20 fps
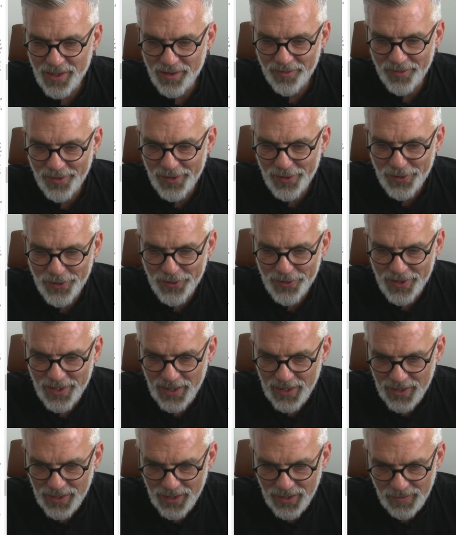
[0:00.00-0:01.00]
If I look on the
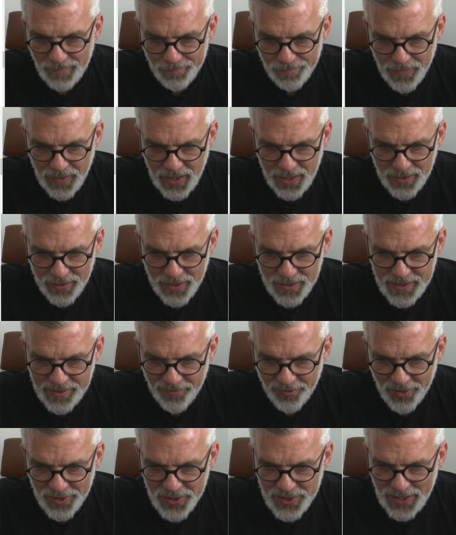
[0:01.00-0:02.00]
link, the
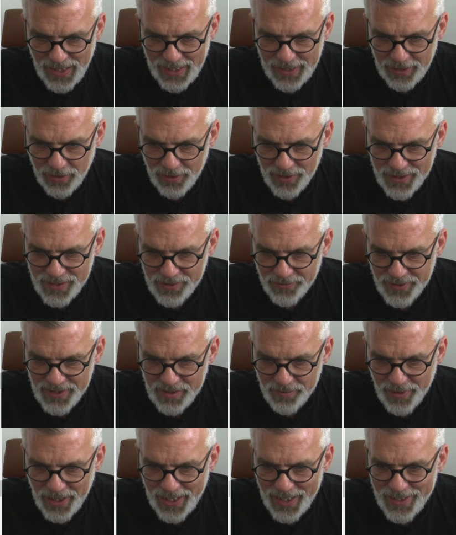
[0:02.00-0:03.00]
differential analyzer is a
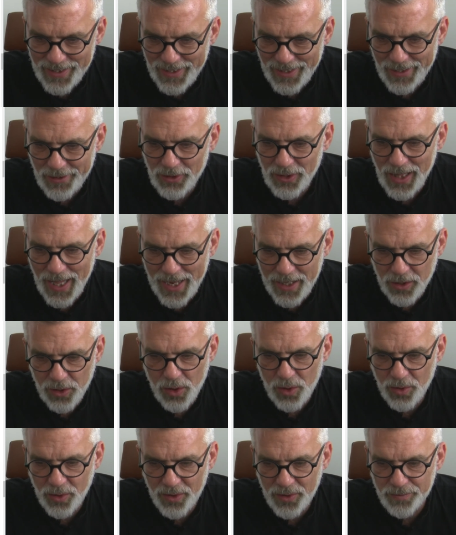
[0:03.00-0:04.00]
mechanical
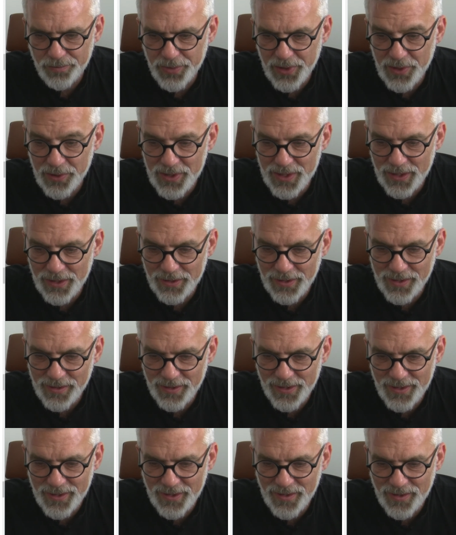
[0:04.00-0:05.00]
analog computer
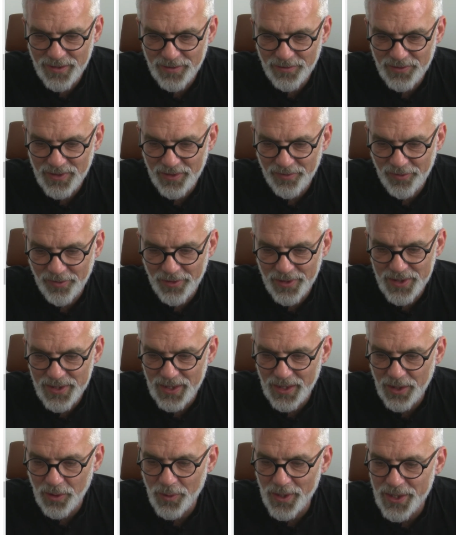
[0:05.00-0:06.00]
designed to solve
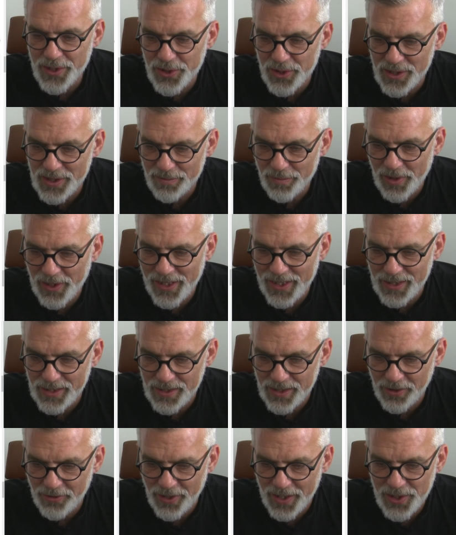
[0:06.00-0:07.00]
differential equations by
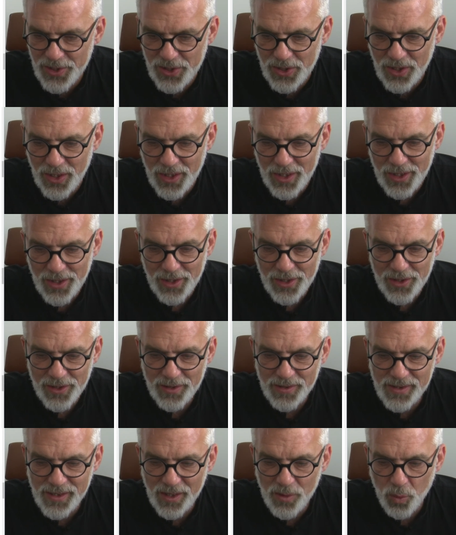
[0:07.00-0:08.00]
integration,
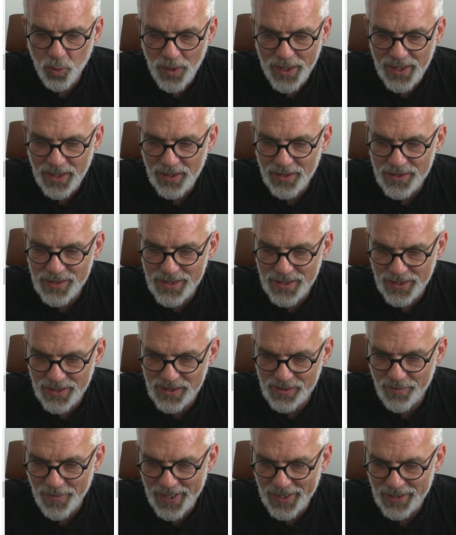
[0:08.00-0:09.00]
using wheel and
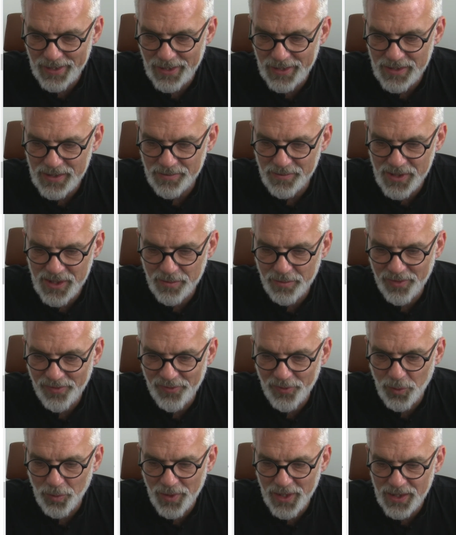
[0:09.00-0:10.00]
disc mechanisms to
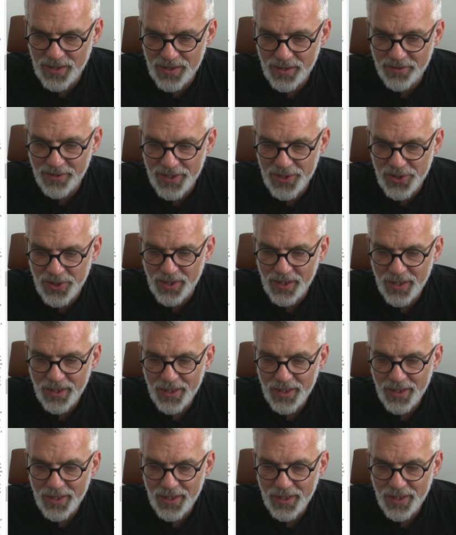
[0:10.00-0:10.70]
perform the integration.